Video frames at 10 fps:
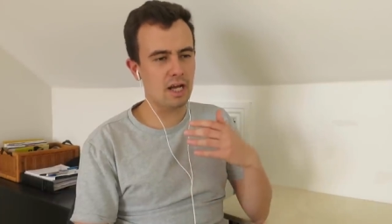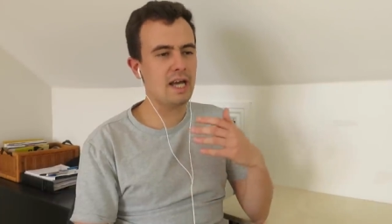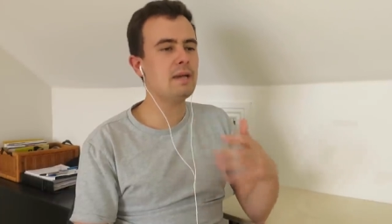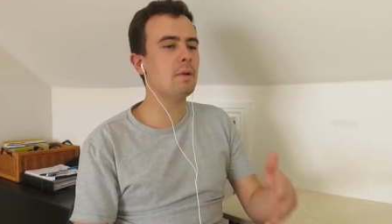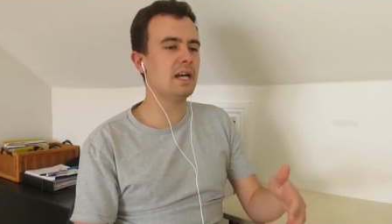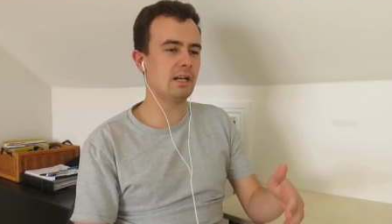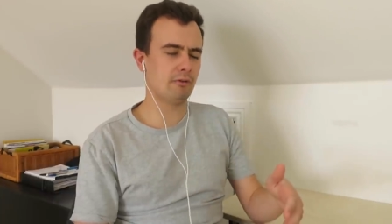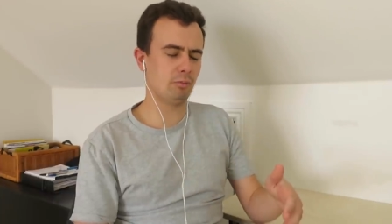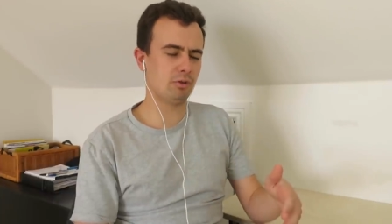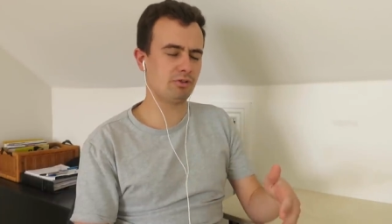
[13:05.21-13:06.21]
haymaker
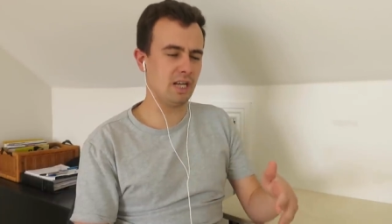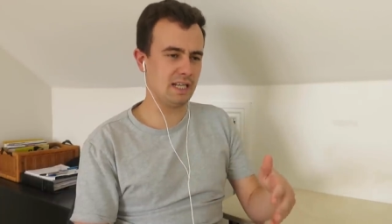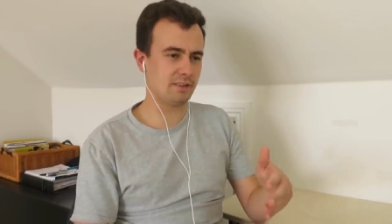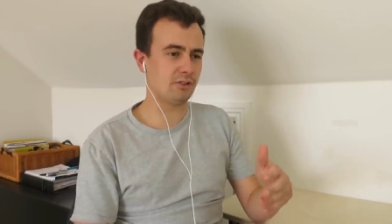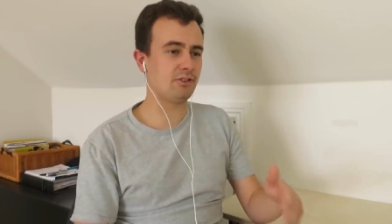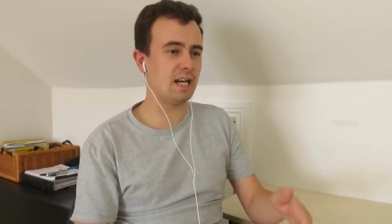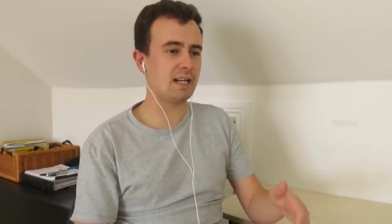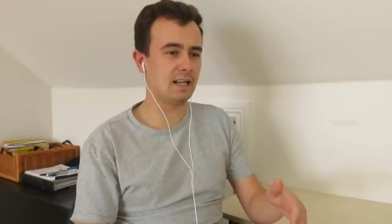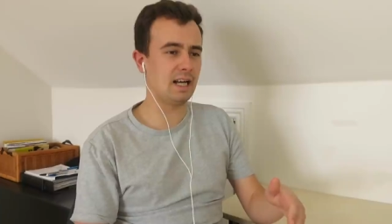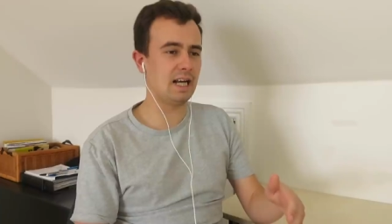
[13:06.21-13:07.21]
of a mistake at the
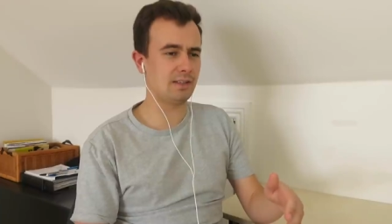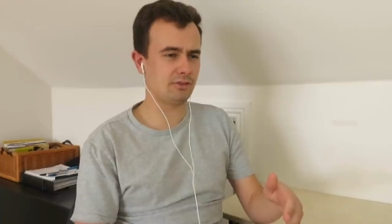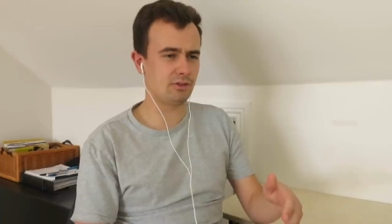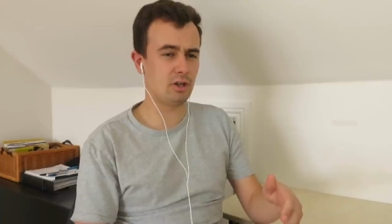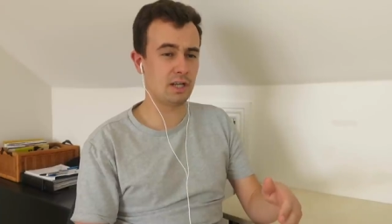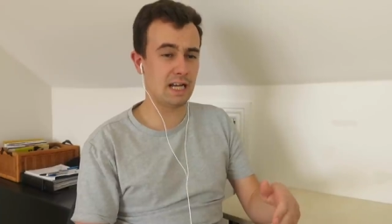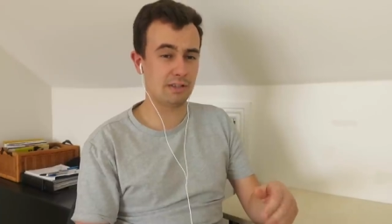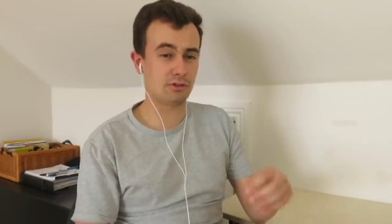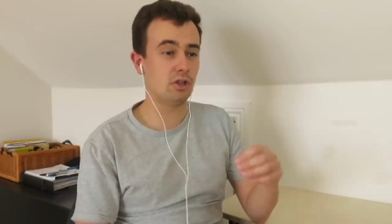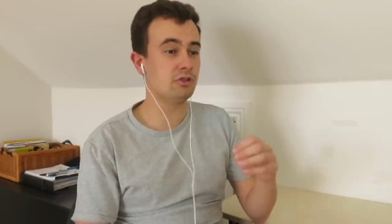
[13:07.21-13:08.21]
second last at
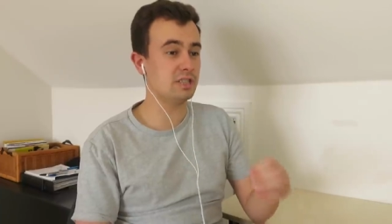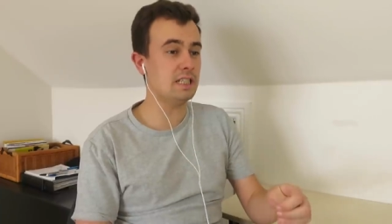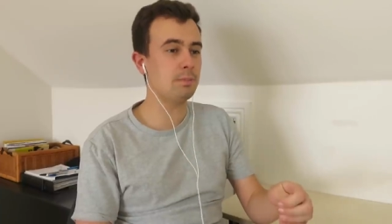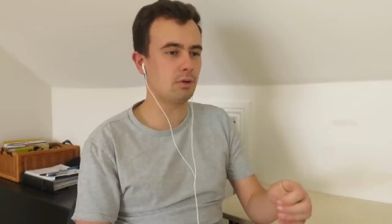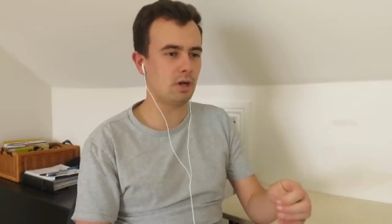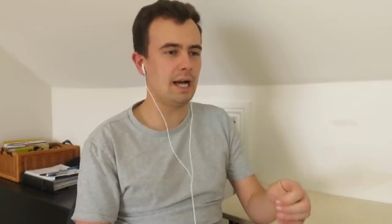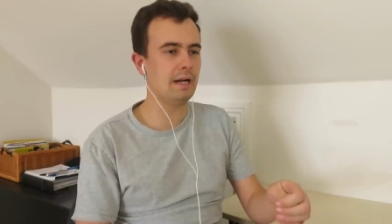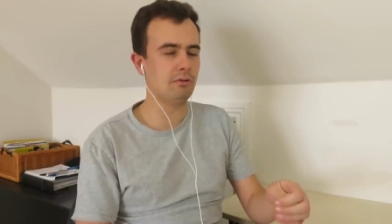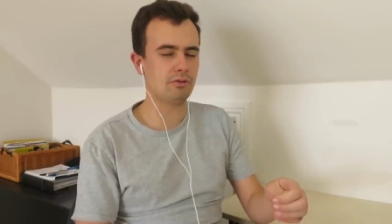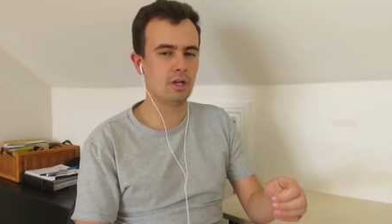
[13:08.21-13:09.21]
Doncaster on deep
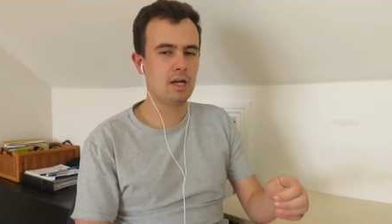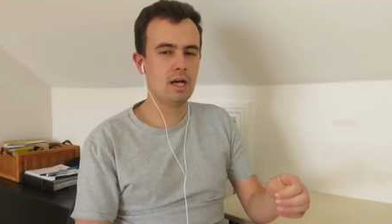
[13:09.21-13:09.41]
ground.